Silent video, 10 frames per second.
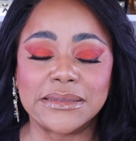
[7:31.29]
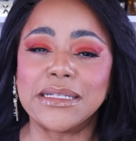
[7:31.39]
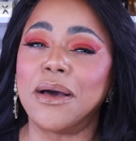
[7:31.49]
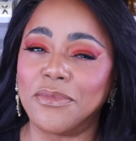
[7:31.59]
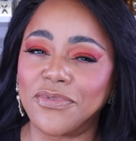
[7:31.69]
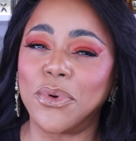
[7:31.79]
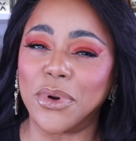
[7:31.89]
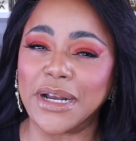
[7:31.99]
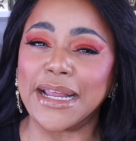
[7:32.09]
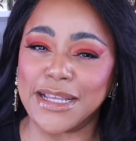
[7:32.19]
Tom
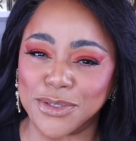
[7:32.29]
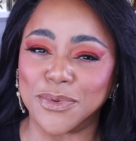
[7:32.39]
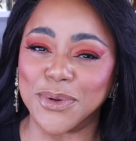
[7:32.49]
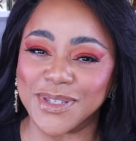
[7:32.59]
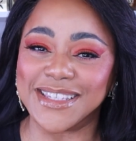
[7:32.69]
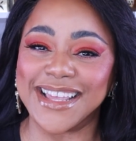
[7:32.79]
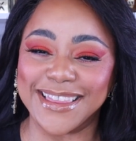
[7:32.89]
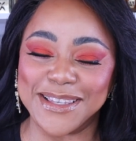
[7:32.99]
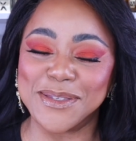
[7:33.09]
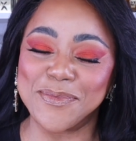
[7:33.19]
Ford and his roses
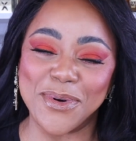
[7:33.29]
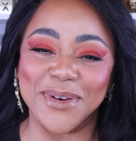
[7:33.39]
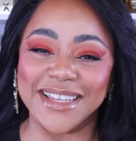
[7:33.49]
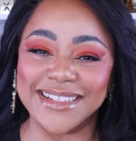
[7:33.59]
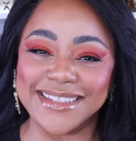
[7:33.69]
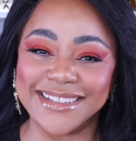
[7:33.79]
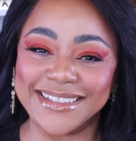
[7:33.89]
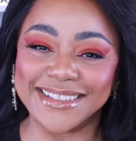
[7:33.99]
at this point.